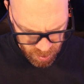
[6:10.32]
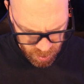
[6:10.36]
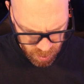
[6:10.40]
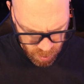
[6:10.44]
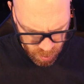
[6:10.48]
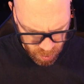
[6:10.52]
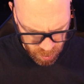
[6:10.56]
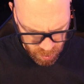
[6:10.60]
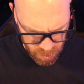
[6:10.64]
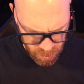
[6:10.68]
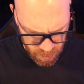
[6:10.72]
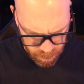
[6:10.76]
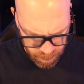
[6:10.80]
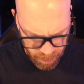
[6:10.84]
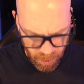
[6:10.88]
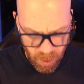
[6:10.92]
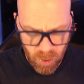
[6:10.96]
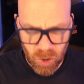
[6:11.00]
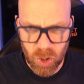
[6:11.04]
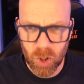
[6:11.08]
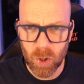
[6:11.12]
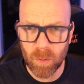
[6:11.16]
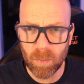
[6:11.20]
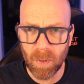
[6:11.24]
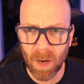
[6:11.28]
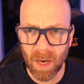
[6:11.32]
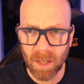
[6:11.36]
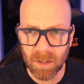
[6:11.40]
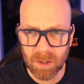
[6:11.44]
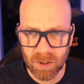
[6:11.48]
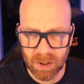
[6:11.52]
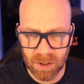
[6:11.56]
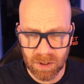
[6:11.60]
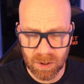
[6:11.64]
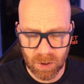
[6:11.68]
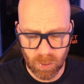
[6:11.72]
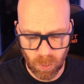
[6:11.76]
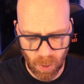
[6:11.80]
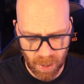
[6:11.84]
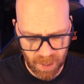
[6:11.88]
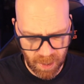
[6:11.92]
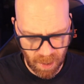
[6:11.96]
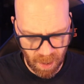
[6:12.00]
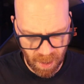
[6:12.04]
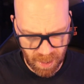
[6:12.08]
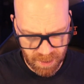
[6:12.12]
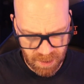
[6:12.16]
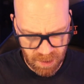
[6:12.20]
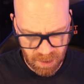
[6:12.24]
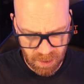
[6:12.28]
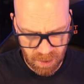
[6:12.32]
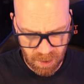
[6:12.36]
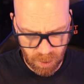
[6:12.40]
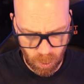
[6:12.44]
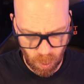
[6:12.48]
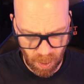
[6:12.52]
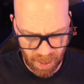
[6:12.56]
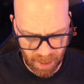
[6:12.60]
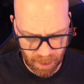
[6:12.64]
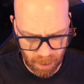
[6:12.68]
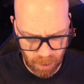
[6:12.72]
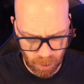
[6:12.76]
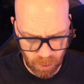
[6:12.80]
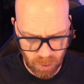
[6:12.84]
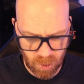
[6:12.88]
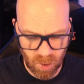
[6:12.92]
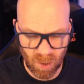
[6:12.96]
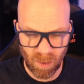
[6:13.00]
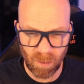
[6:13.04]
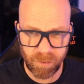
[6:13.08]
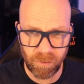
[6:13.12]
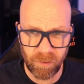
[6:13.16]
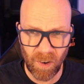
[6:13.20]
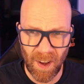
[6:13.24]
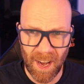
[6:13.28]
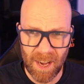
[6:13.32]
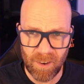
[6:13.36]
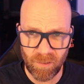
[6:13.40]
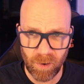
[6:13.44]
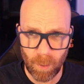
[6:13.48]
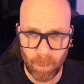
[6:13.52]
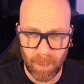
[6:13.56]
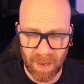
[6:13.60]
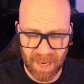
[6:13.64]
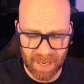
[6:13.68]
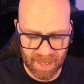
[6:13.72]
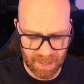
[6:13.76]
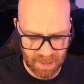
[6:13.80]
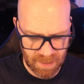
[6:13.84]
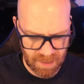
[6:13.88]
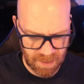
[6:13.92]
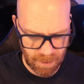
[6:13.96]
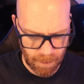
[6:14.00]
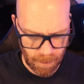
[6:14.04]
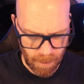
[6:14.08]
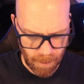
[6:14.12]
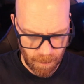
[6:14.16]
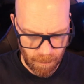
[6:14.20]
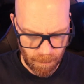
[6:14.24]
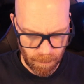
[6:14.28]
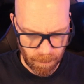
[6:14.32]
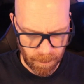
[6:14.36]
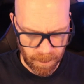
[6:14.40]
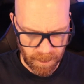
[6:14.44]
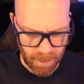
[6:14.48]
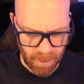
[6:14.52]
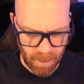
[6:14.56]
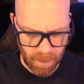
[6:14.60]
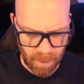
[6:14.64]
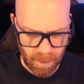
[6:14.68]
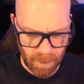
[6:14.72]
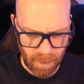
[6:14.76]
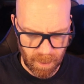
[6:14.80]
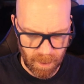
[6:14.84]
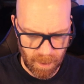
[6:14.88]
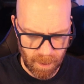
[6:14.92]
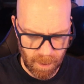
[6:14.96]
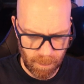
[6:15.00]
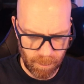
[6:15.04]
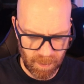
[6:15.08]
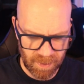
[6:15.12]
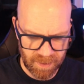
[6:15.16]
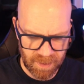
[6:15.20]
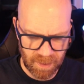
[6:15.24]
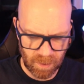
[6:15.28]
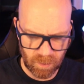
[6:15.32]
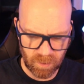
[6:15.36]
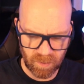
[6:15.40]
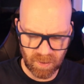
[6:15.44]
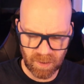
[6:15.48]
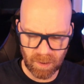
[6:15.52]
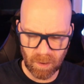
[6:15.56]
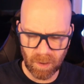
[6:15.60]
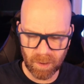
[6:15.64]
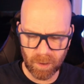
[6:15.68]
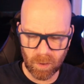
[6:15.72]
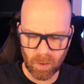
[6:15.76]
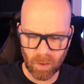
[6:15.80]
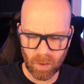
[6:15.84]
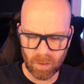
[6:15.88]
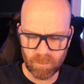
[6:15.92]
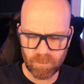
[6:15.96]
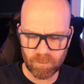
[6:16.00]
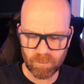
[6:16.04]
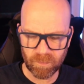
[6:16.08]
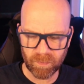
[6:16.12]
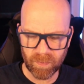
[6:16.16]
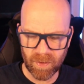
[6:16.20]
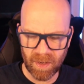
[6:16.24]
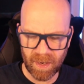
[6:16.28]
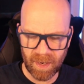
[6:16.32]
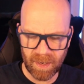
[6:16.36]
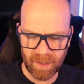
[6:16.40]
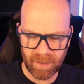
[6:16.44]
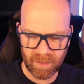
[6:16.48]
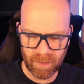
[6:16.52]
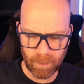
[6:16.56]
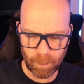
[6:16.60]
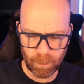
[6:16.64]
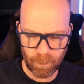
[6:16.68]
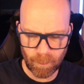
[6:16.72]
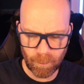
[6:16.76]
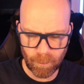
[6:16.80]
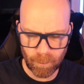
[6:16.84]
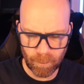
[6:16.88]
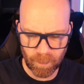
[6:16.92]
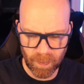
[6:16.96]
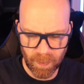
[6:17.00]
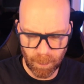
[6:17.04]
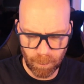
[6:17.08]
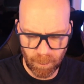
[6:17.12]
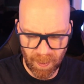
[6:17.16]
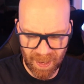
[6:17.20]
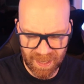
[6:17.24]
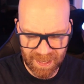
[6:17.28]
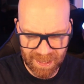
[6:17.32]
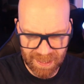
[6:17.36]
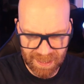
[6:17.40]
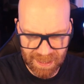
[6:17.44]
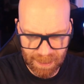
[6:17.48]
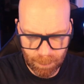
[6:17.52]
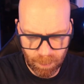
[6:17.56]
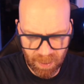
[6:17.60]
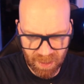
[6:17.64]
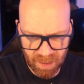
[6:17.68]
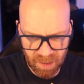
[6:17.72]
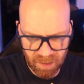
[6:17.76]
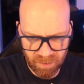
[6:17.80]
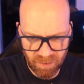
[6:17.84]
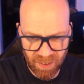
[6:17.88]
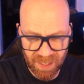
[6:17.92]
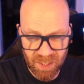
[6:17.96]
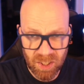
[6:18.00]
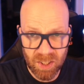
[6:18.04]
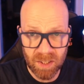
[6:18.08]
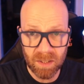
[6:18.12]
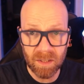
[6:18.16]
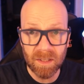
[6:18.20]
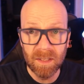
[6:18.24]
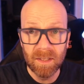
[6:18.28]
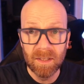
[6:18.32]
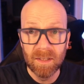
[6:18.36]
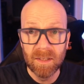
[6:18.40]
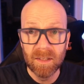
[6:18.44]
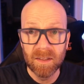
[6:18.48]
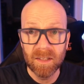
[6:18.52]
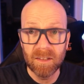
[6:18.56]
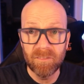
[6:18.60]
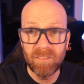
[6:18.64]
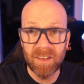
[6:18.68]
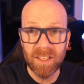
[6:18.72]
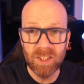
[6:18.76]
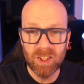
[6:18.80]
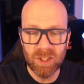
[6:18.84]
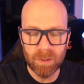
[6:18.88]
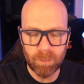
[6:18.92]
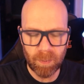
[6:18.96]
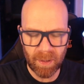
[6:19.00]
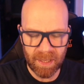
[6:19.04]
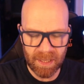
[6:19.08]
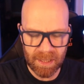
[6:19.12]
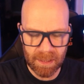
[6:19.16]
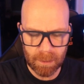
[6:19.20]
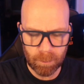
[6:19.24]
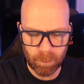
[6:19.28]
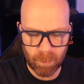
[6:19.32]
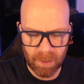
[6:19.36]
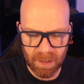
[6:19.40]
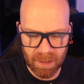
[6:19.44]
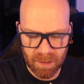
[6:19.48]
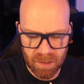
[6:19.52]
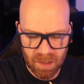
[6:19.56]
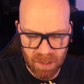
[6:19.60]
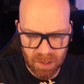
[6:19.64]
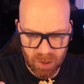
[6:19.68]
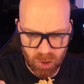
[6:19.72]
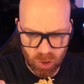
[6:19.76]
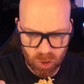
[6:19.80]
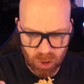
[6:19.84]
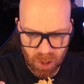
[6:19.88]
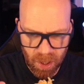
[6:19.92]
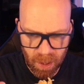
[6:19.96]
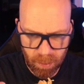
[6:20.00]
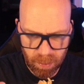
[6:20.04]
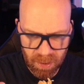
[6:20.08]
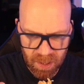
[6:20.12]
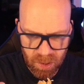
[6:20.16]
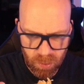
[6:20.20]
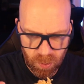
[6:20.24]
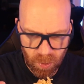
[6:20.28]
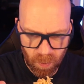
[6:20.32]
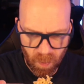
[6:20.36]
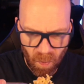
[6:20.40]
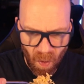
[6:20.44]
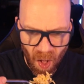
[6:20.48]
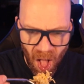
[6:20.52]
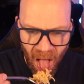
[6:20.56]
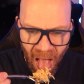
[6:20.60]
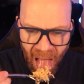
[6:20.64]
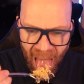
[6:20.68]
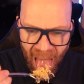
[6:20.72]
sauce. Not too much, it's quite nice. It's quite a good sort of flavour mix. I don't think I got any of the bacony bit, the veggie bacon bits. Let's try with this one.